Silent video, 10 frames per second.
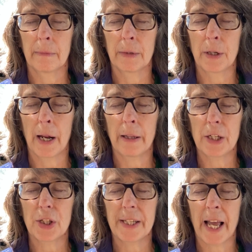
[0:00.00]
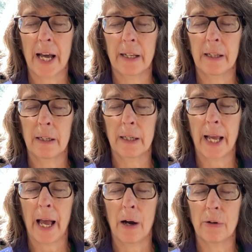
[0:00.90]
So now let's just add a little
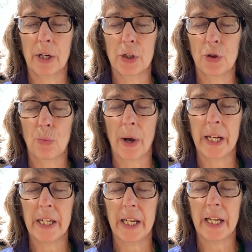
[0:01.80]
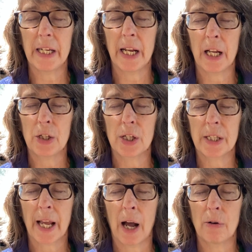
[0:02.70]
count. As you're ready to inhale,
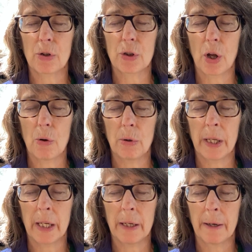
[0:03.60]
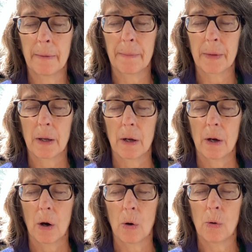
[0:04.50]
just count slowly.
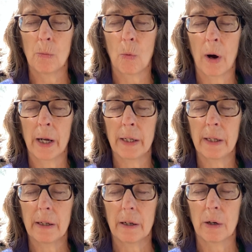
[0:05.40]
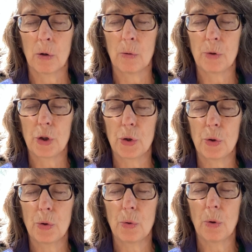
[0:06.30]
Om 1, Om
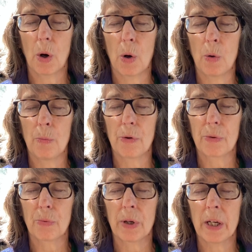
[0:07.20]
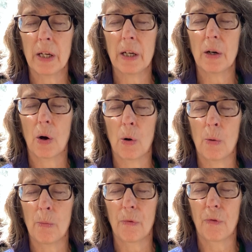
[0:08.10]
2, Om 3,
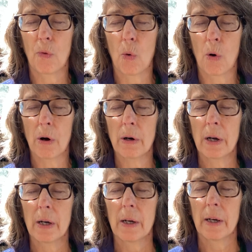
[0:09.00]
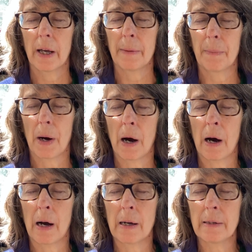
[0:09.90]
Om 4, and
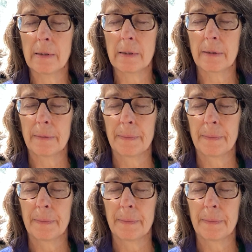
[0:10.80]
pause.